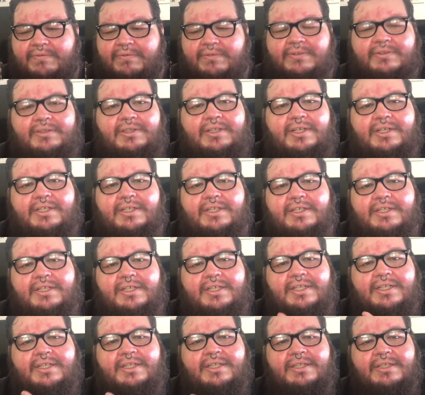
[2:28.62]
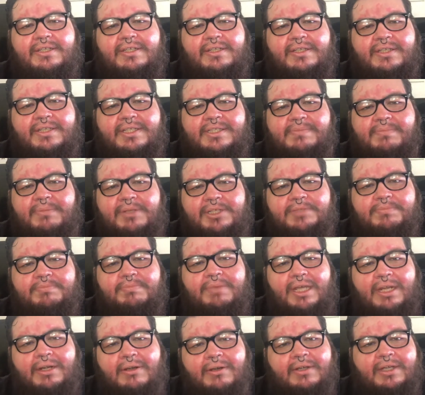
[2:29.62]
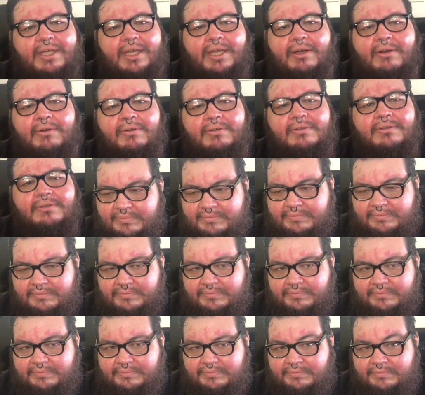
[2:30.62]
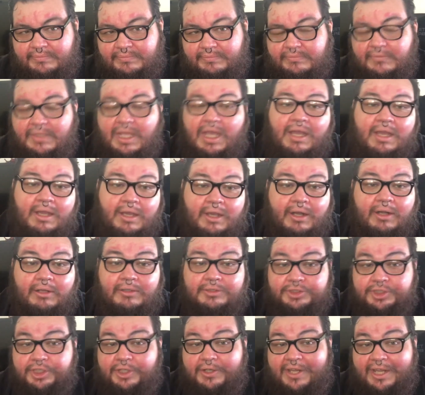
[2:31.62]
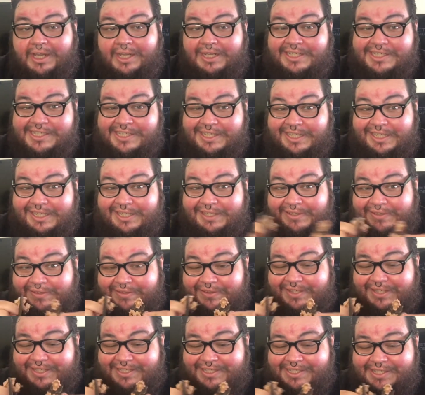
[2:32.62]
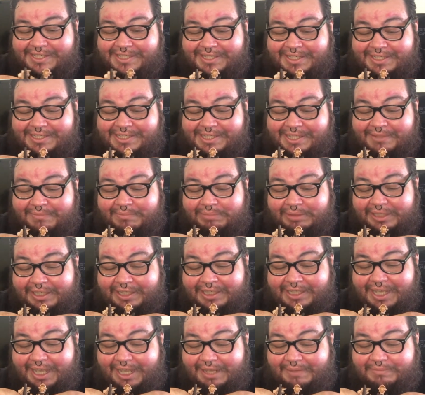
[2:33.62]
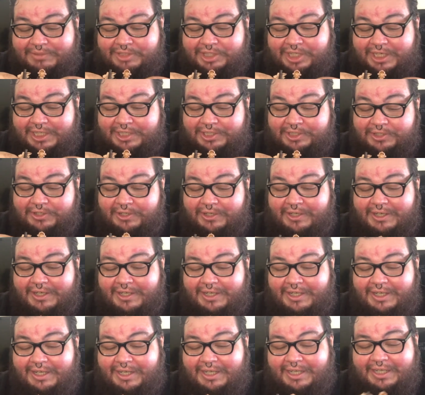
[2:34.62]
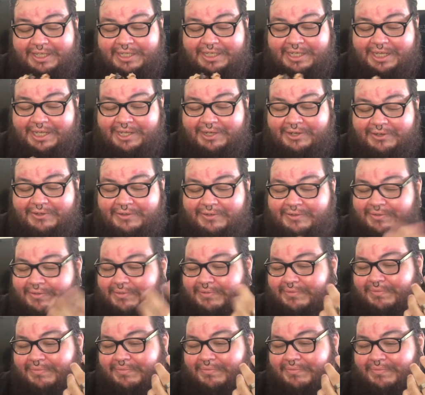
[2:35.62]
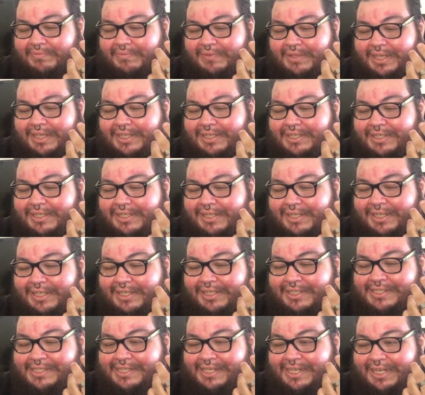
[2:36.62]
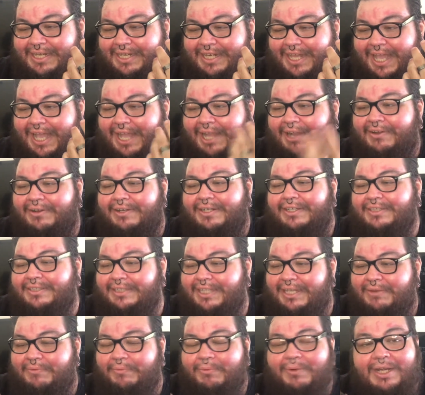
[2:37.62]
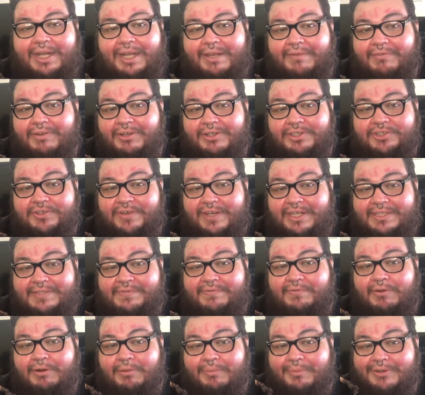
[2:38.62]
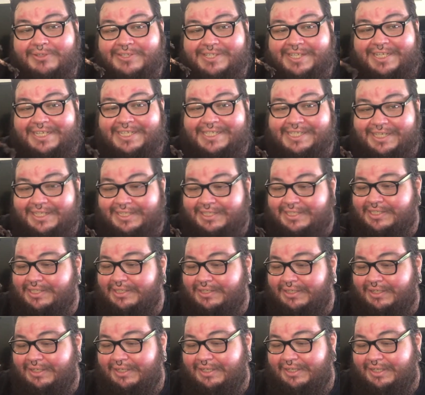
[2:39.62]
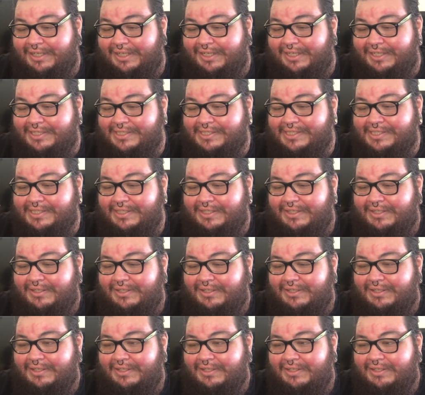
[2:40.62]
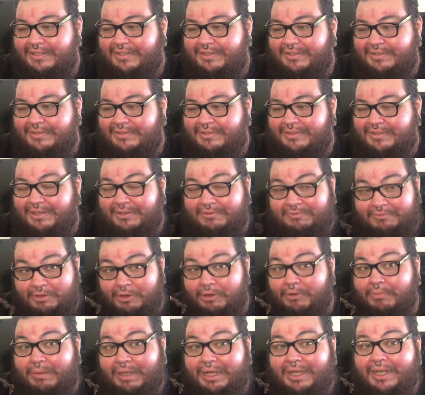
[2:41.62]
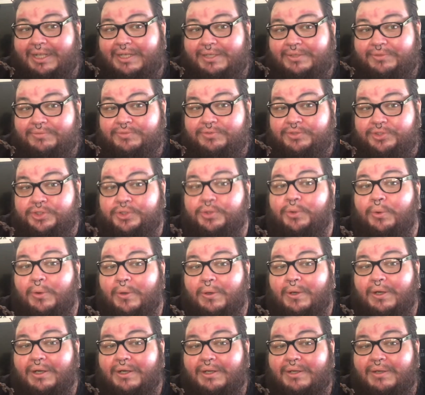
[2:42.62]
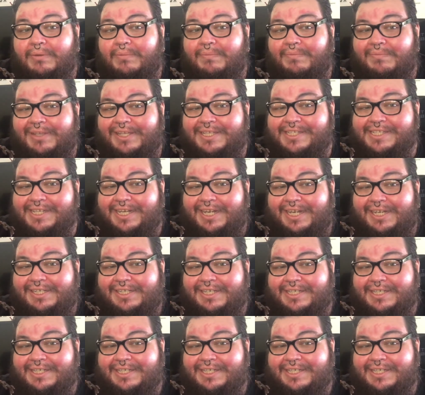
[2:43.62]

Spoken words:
Look, it's much better now. All joking aside, this is a complete game changer. Now, it's inherently whatever Transformers isn't. It's a robot, sure. Is it in